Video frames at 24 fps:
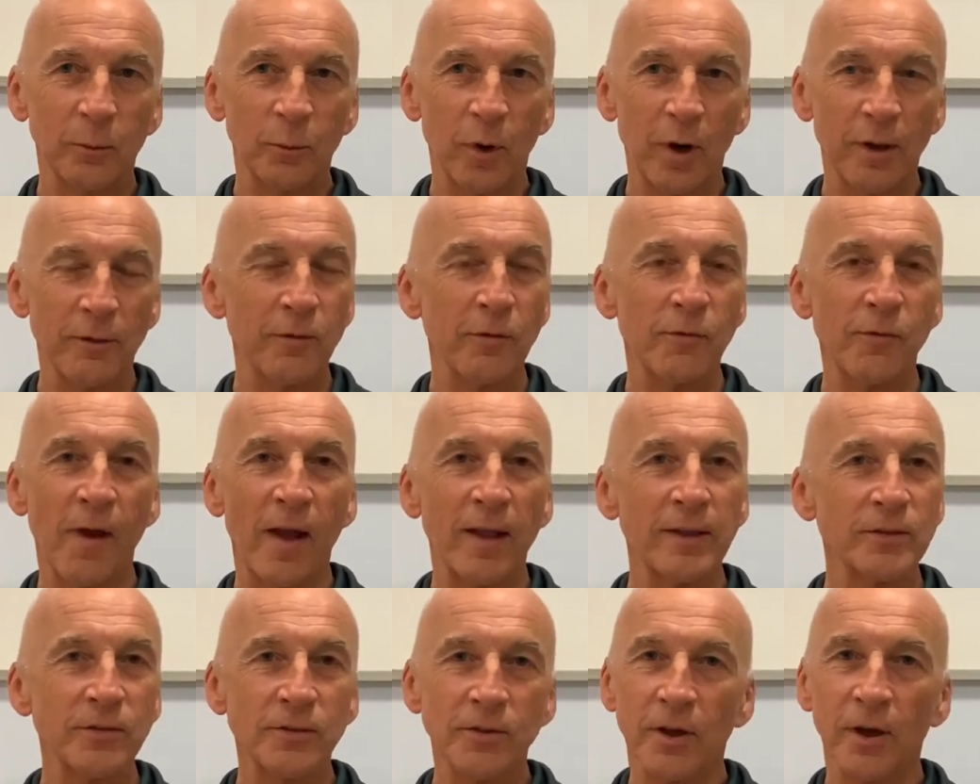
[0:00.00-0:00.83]
whatever
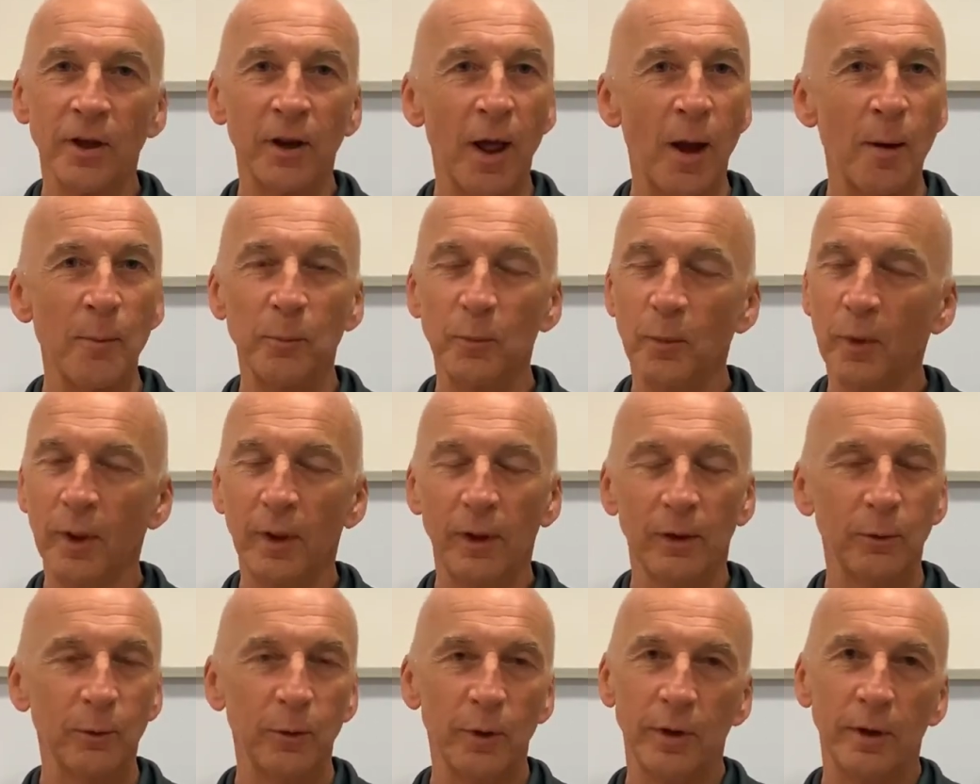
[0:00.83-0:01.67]
fans turn up,
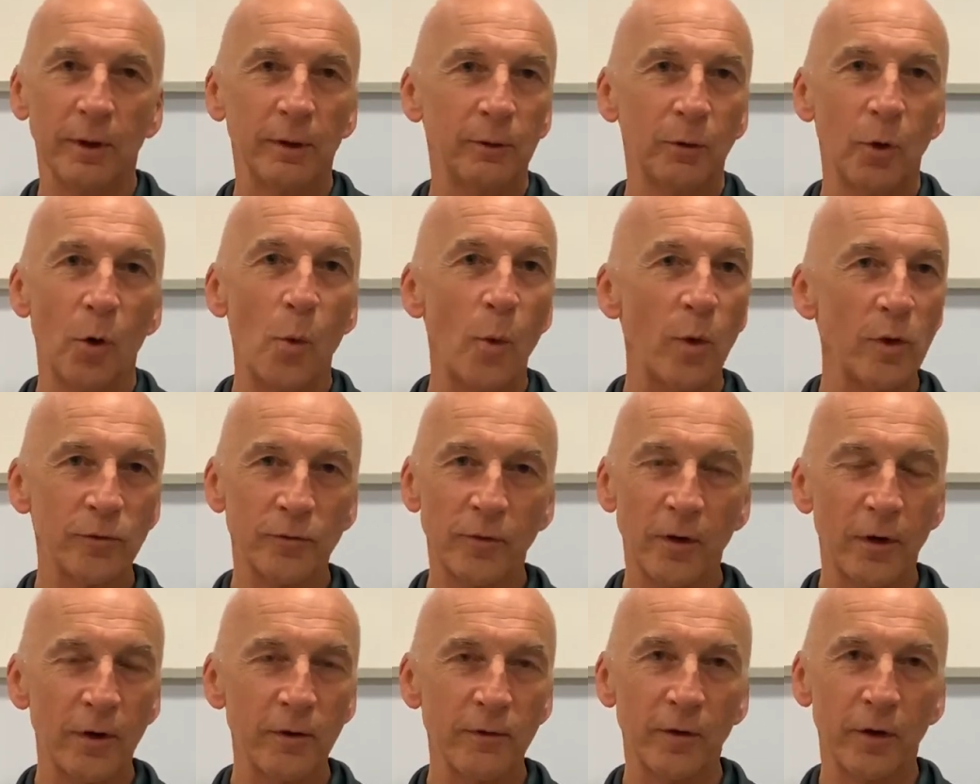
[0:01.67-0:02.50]
we're always
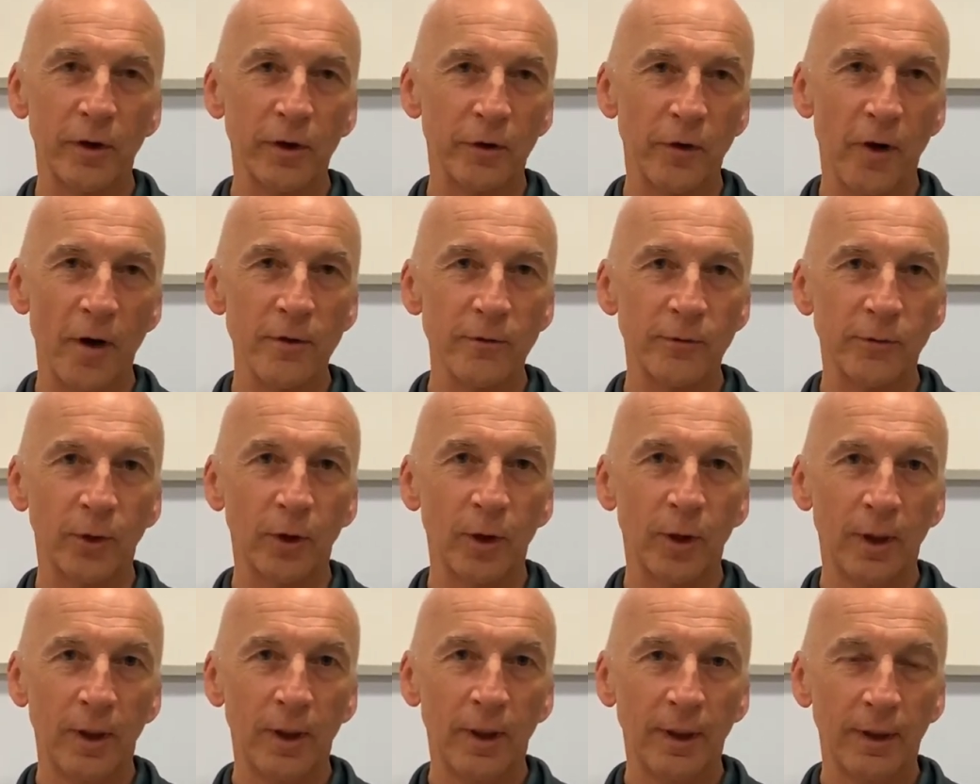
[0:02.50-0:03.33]
very, very
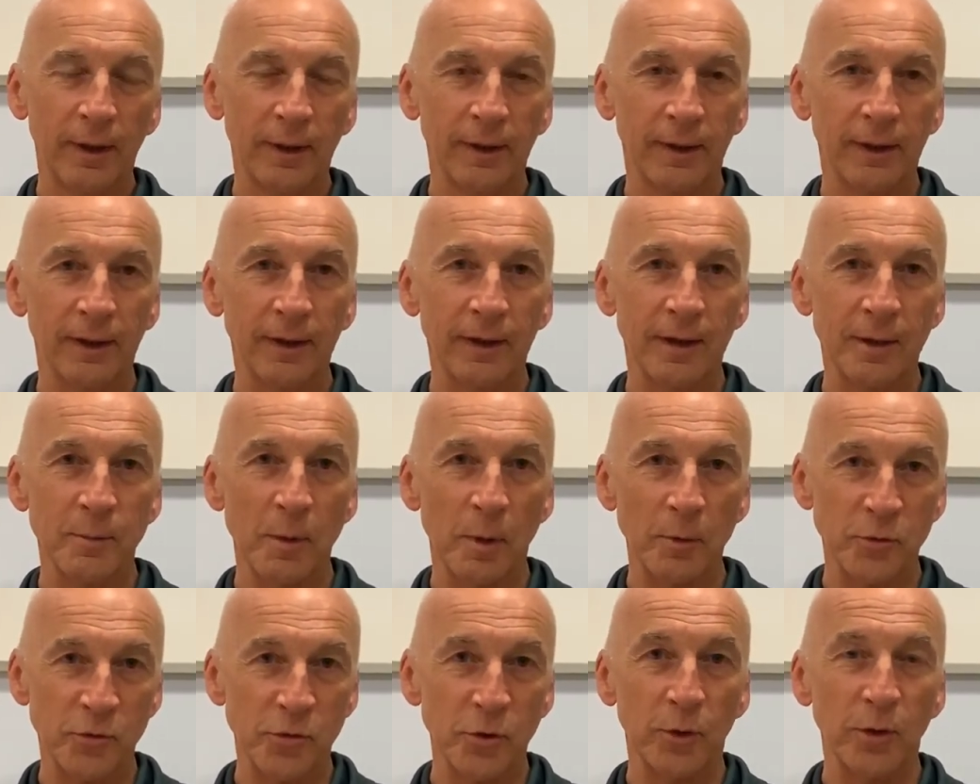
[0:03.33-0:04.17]
grateful.
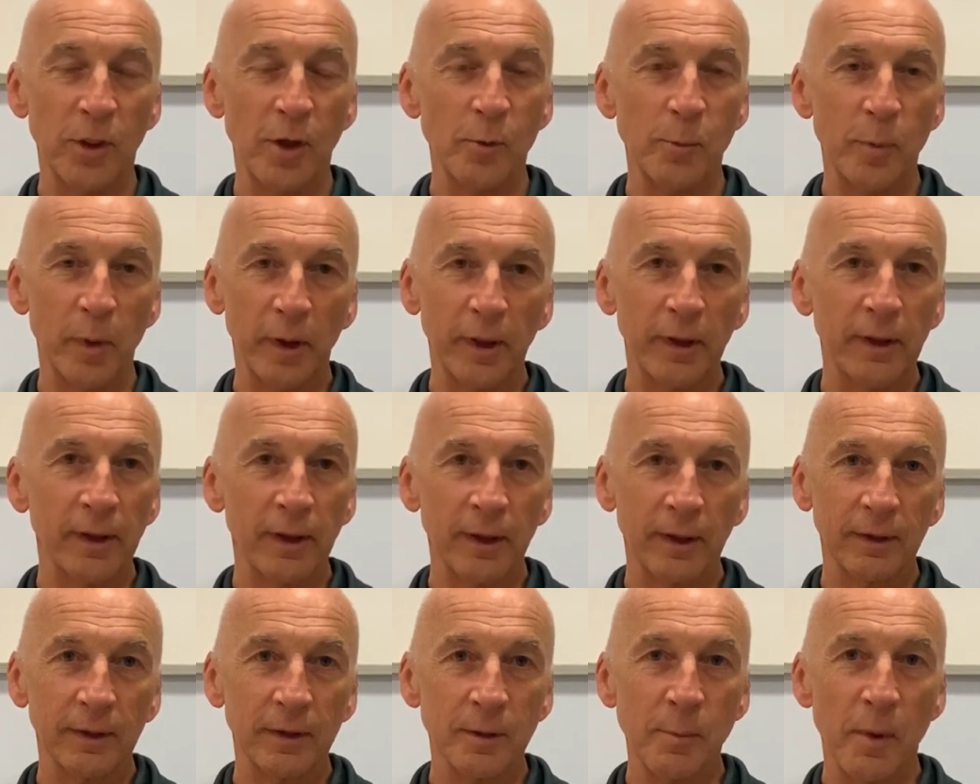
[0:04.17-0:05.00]
I'm sure there'll be
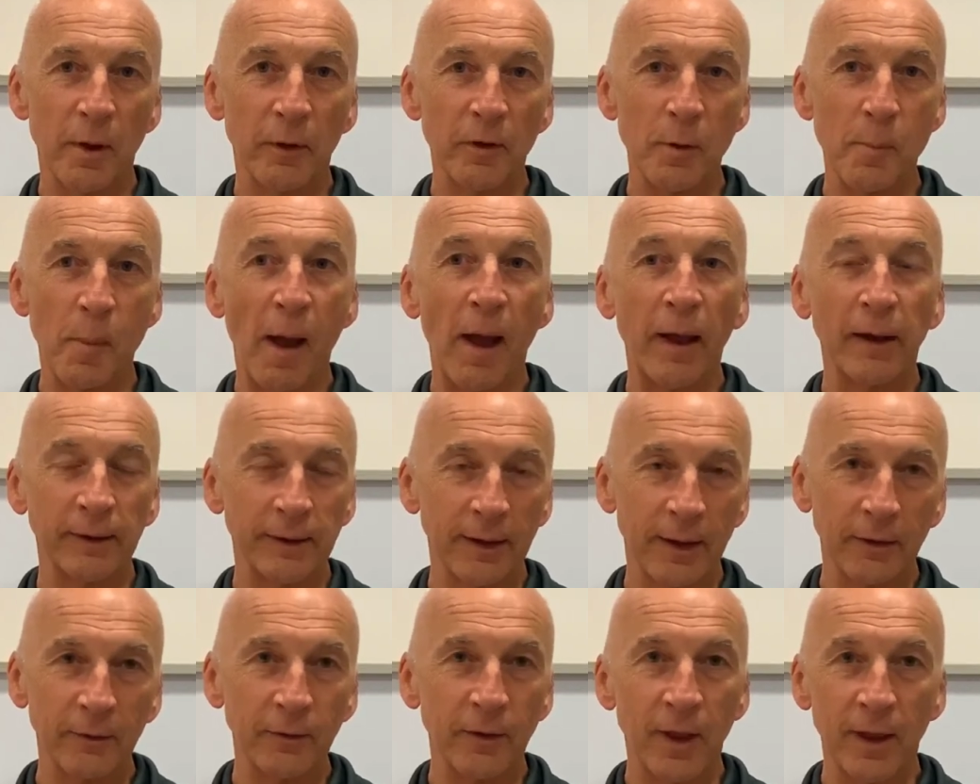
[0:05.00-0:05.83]
the merry band
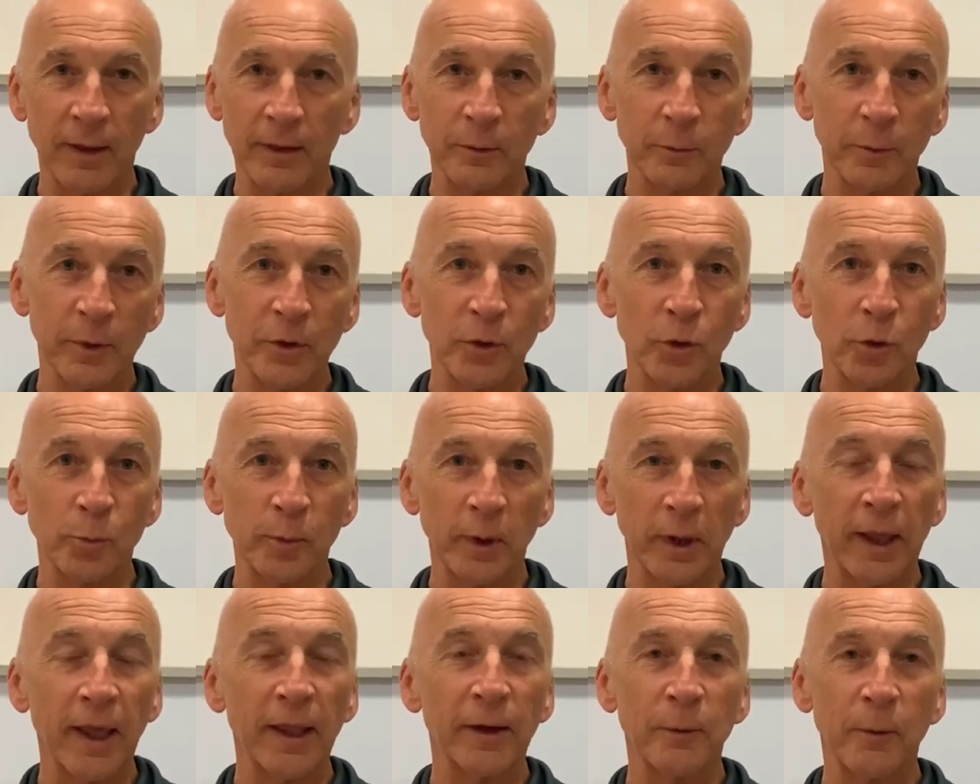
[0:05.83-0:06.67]
down there that we
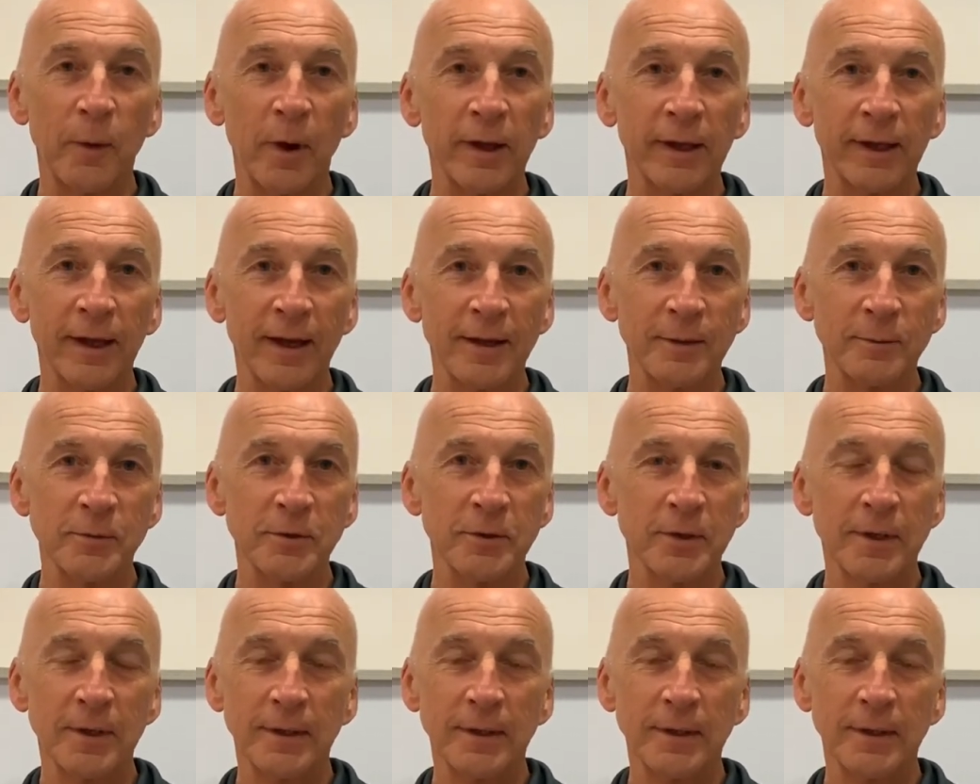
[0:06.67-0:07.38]
normally get away games.